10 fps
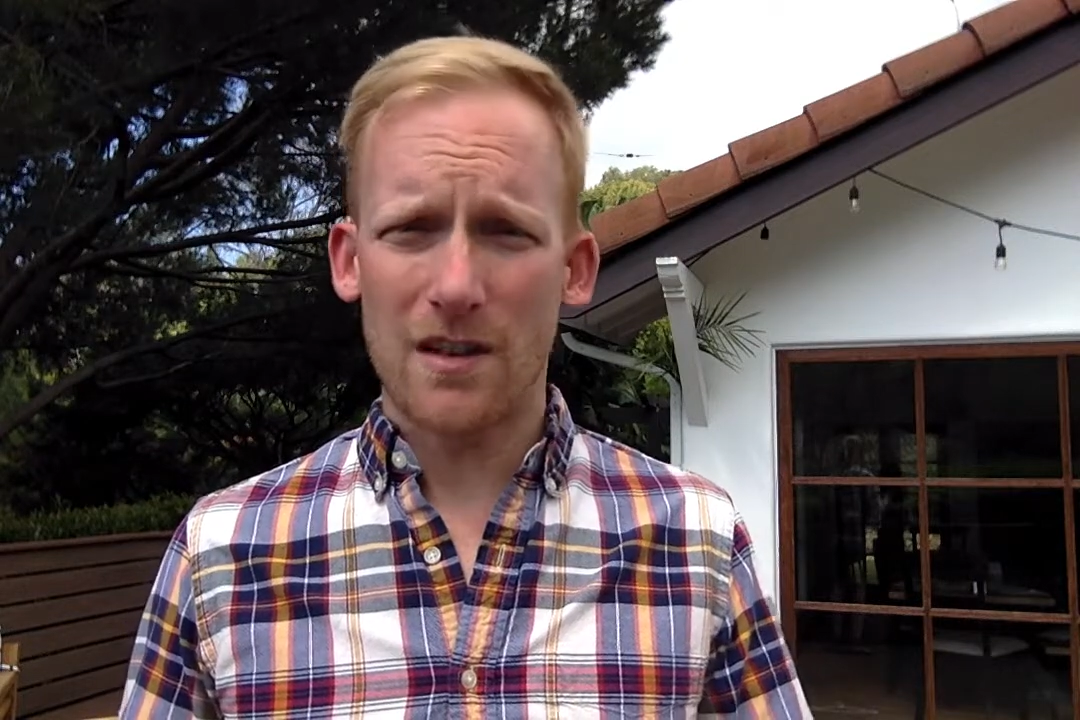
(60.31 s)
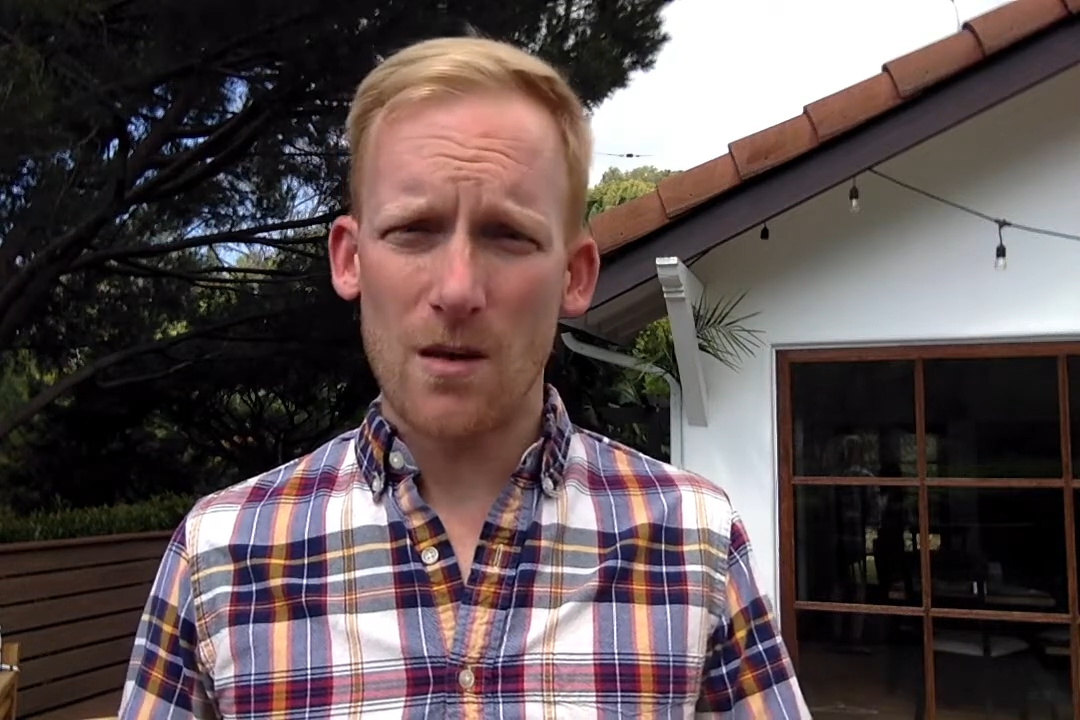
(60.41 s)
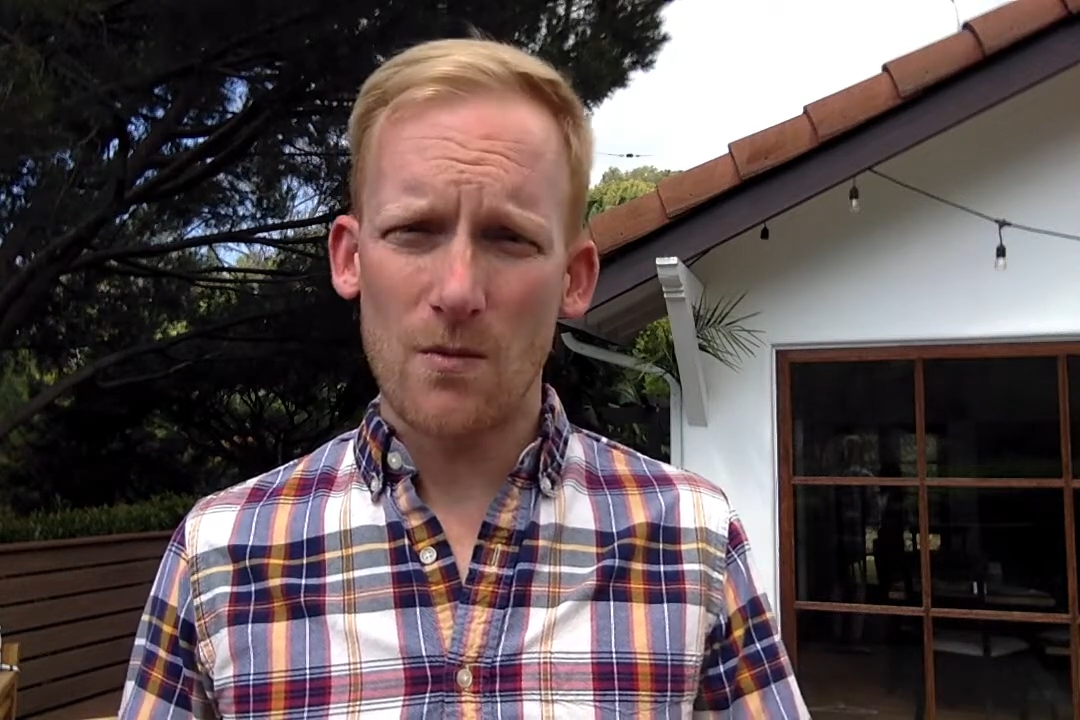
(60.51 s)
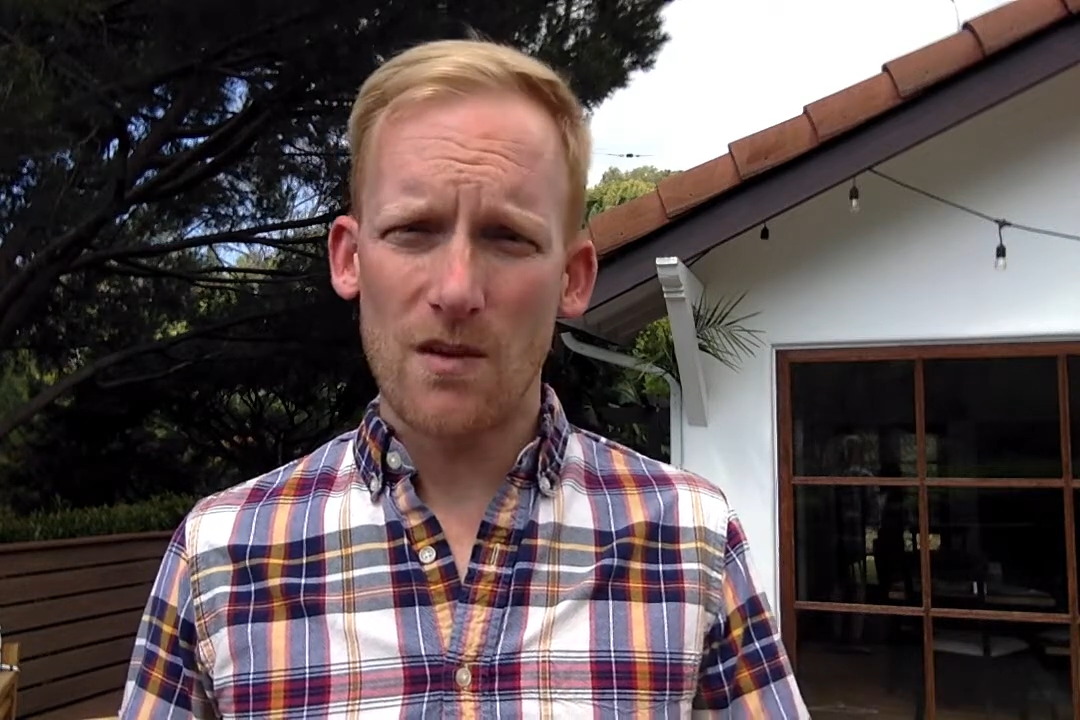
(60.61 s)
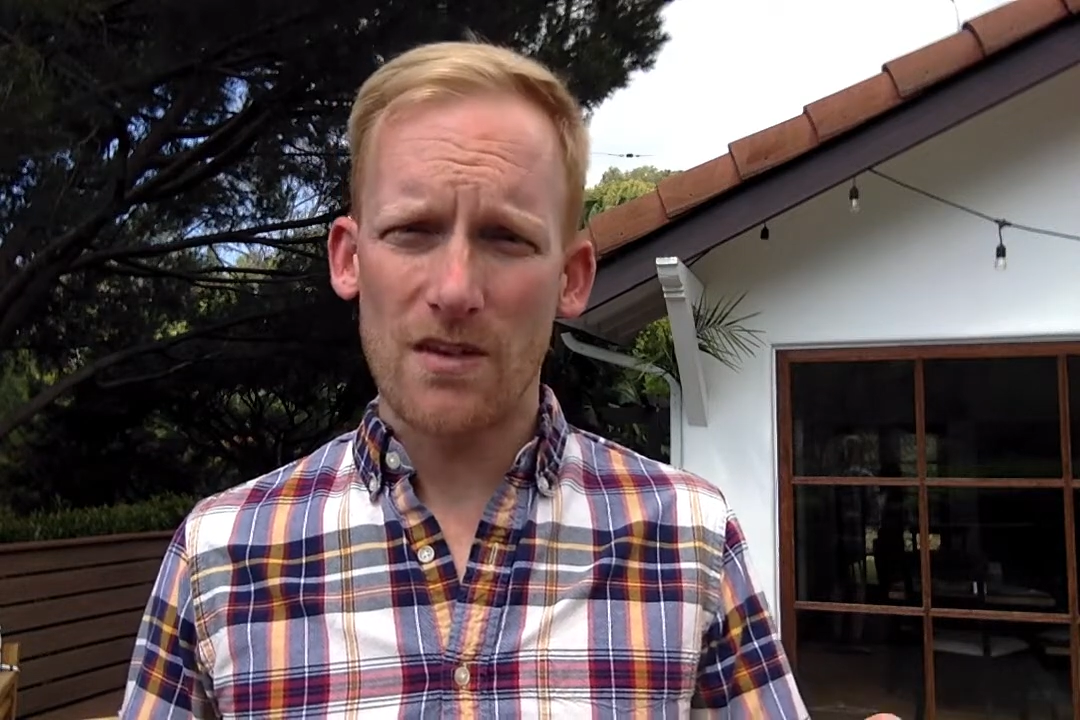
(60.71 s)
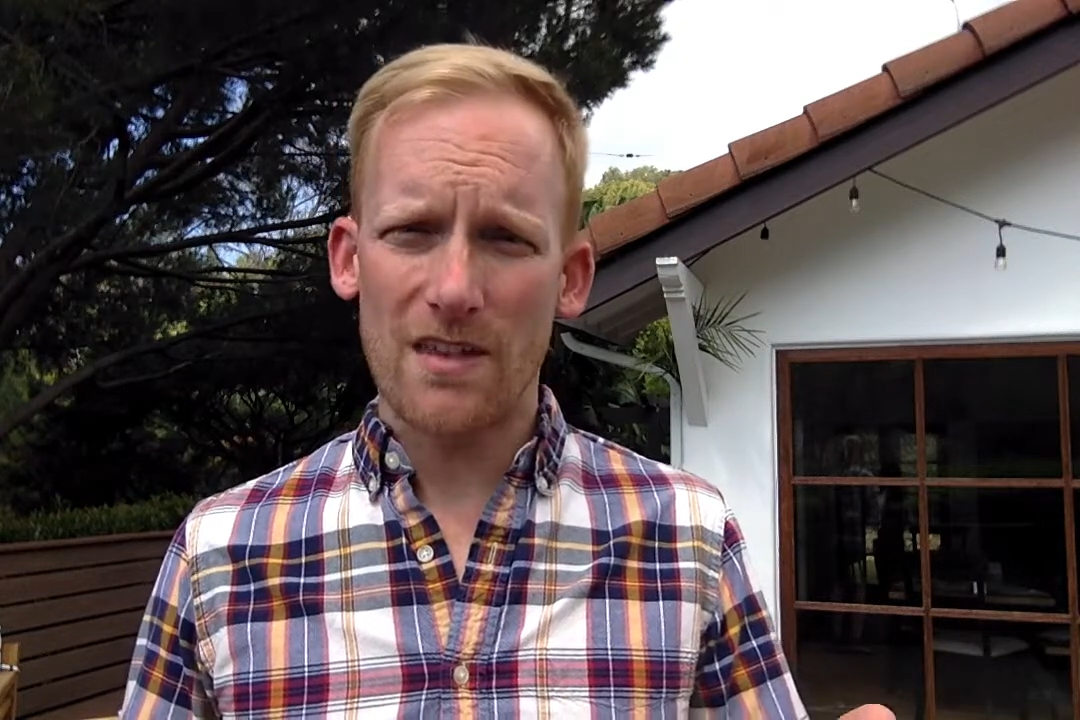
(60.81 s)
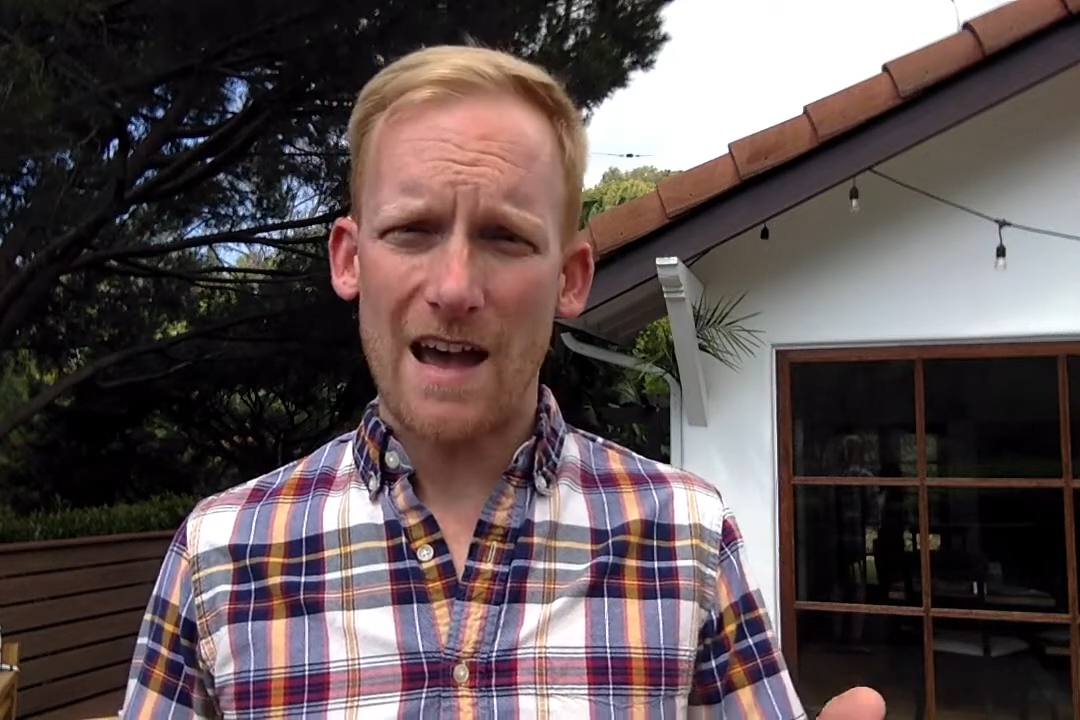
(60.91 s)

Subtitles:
come with